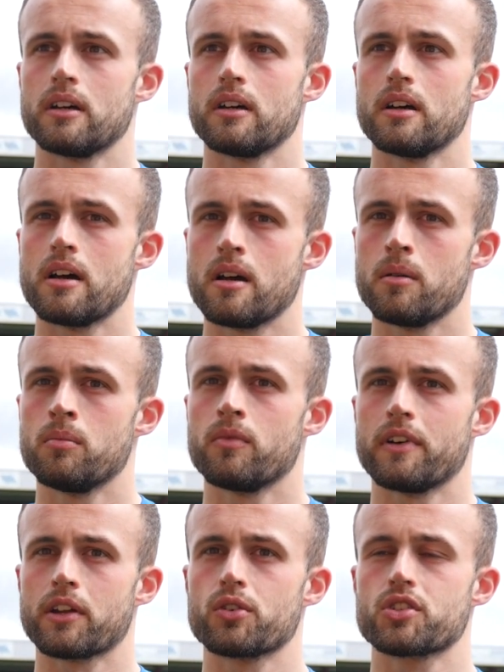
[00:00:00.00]

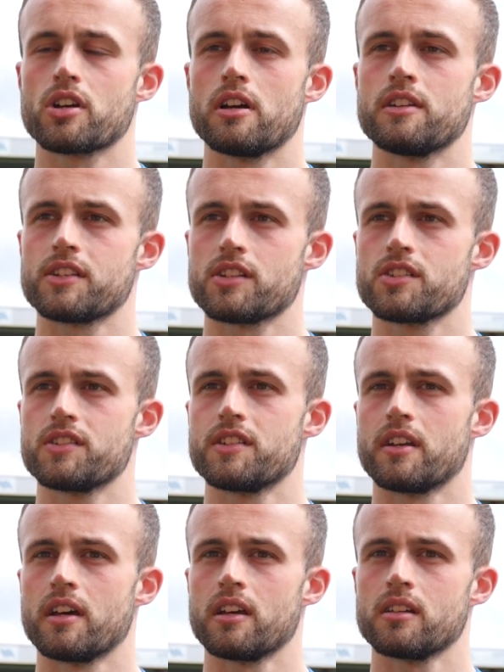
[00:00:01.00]
Had a good training session
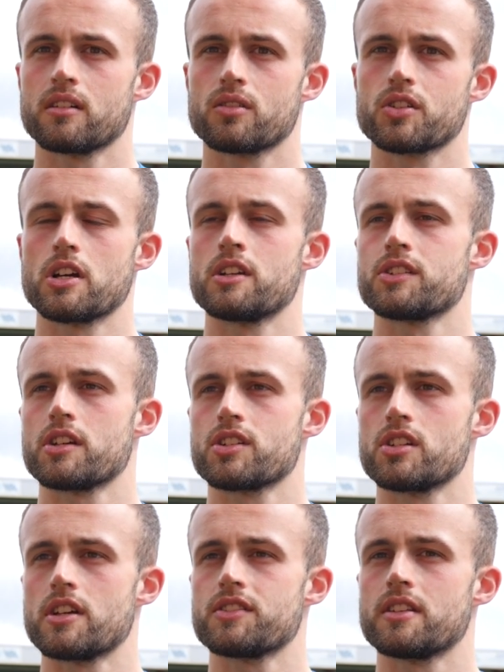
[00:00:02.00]
today, good training
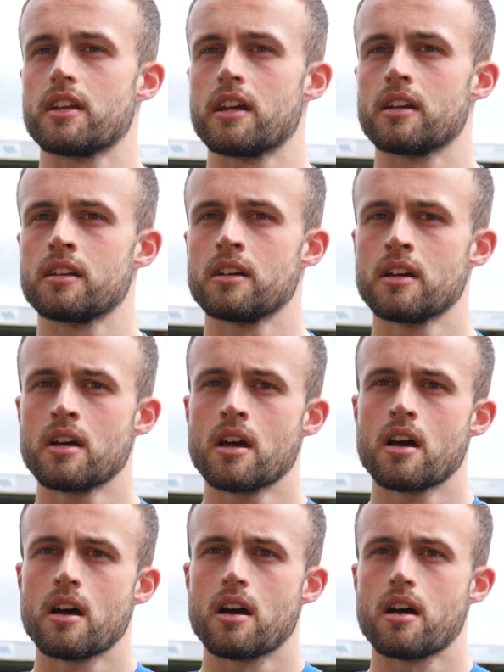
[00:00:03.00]
session yesterday, and
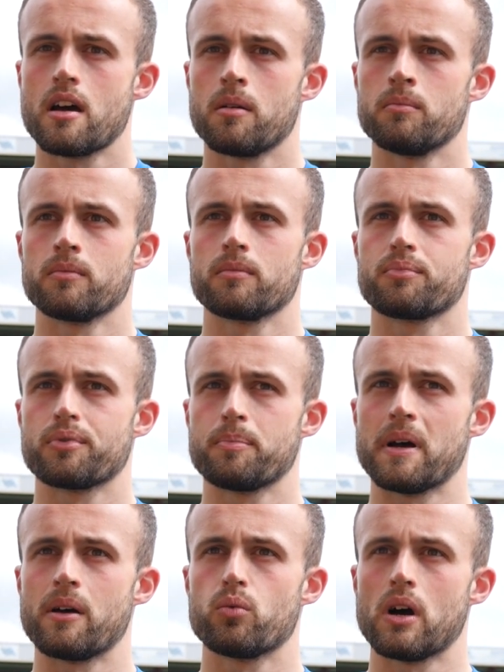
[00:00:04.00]

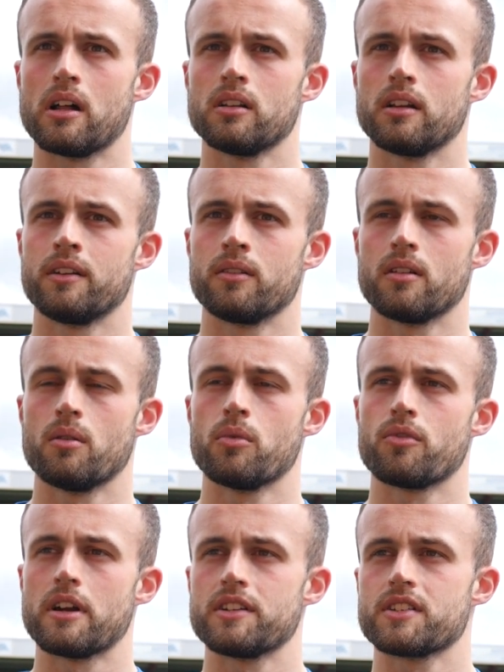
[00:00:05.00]
prepared well
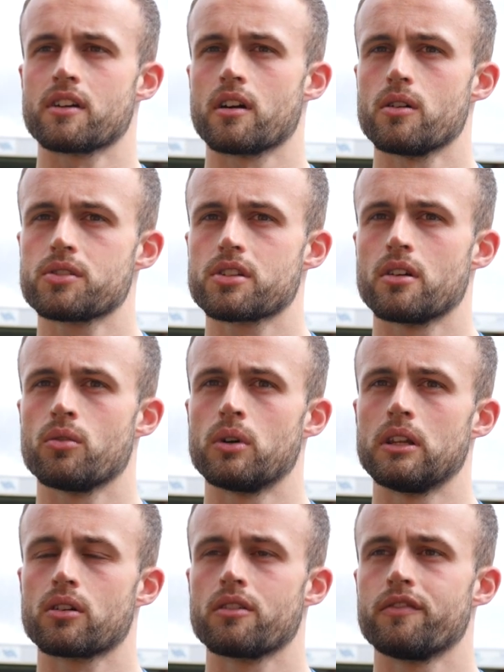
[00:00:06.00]
and we're ready to go, so
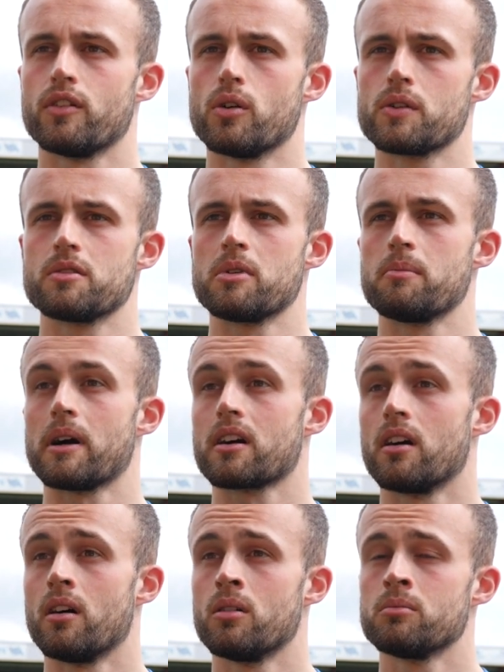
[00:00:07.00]
we're looking forward to being back
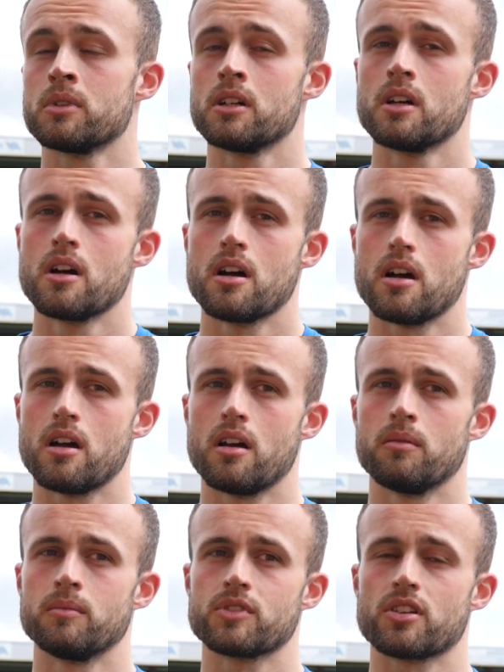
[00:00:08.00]
at home,
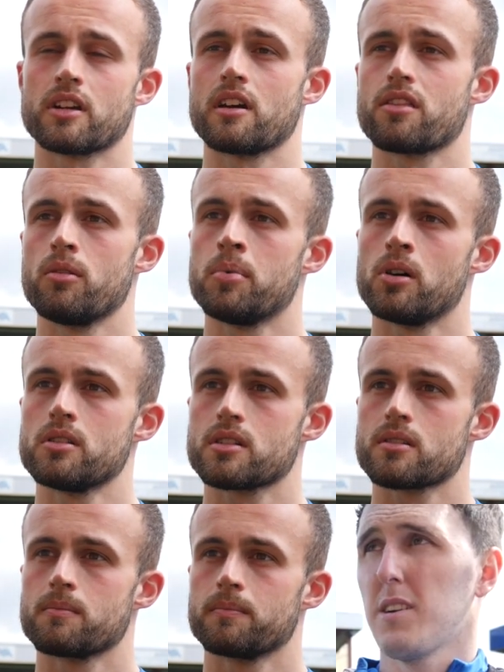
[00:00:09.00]
trying to get 3
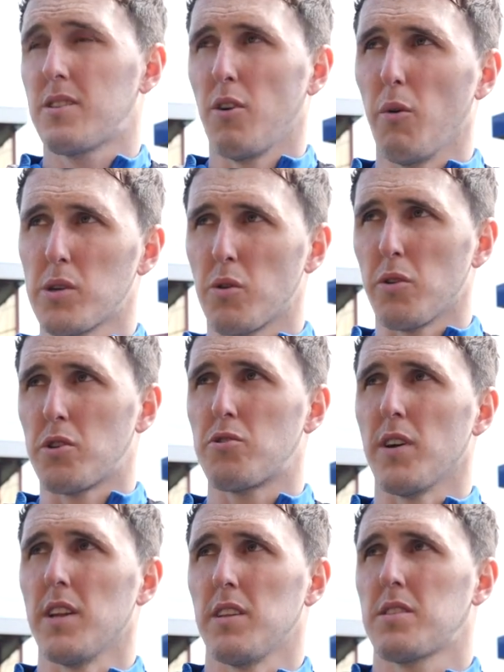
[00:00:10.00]
points. It's always good to
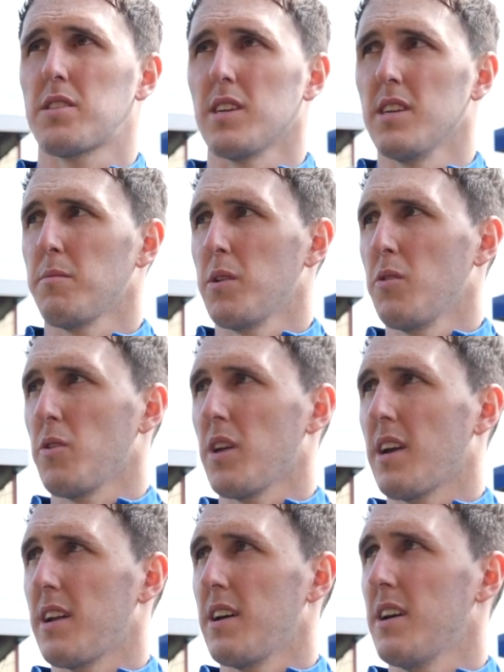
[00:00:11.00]
train at the stadium, you know,
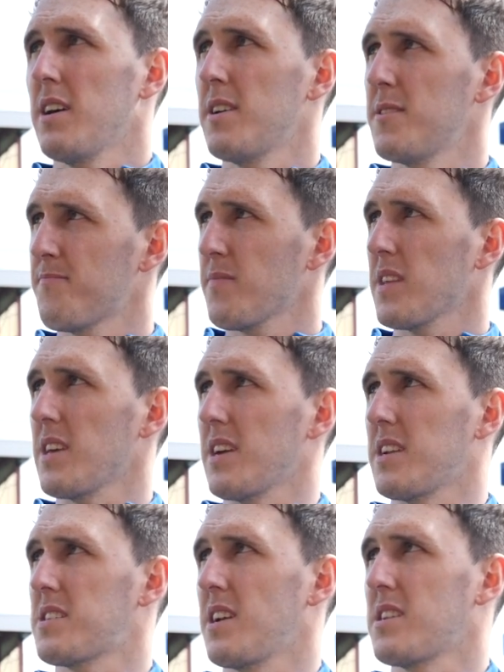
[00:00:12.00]
you get
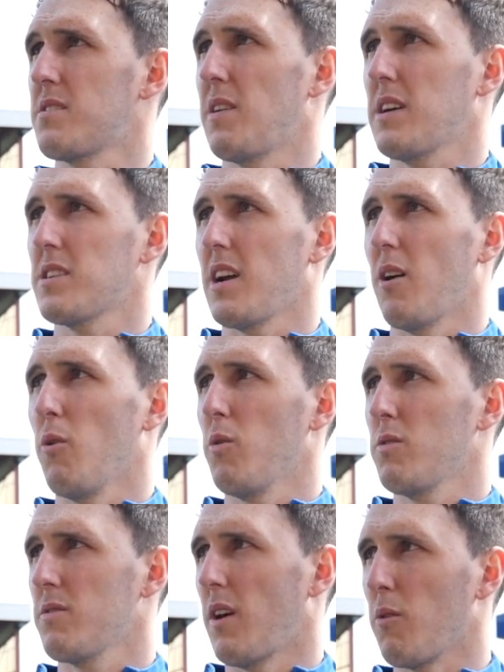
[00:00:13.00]
a sense of actually how
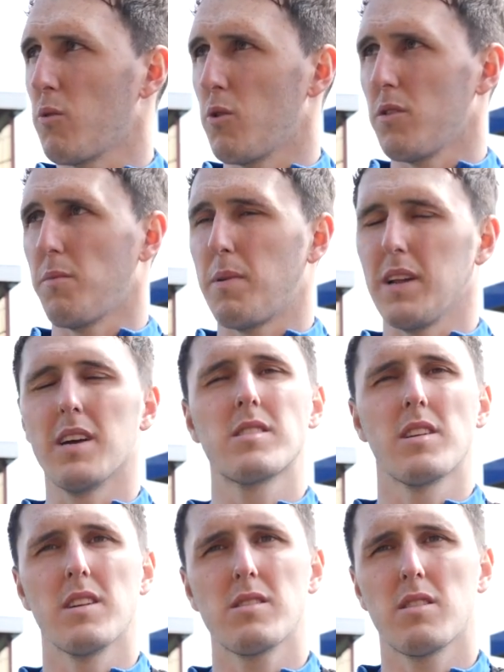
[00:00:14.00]
good of a
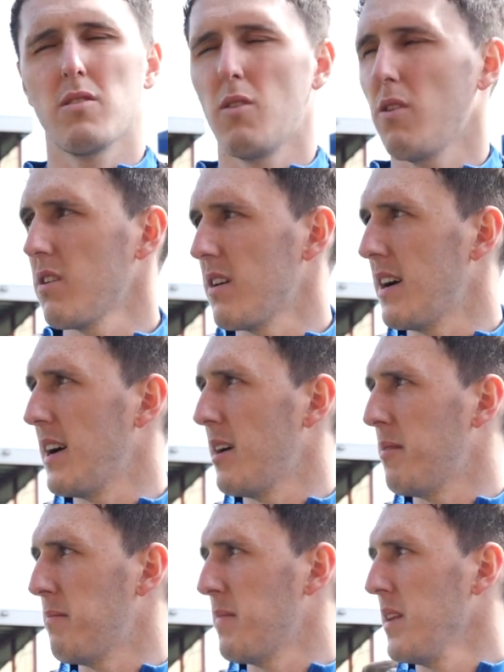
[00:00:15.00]
place it is, you know,
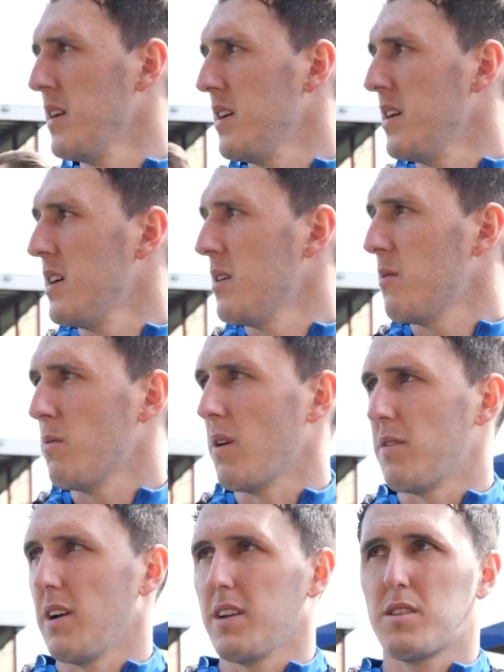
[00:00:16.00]

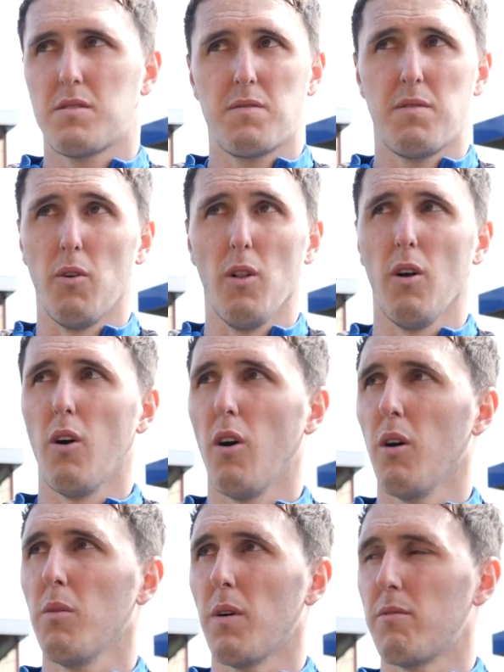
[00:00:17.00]
whether it's full
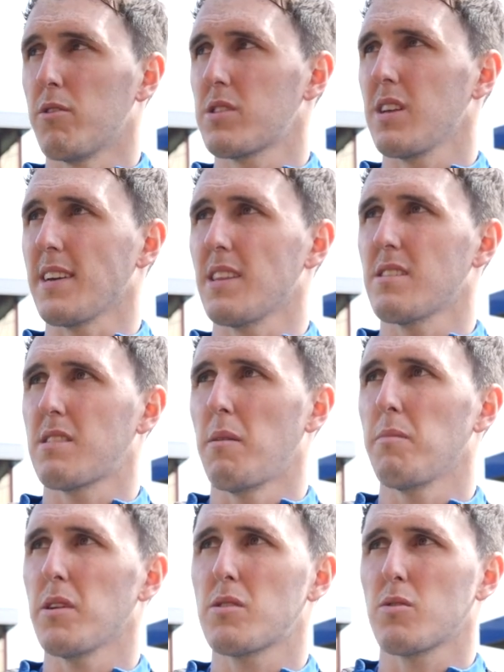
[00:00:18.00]
or whether it's like this empty.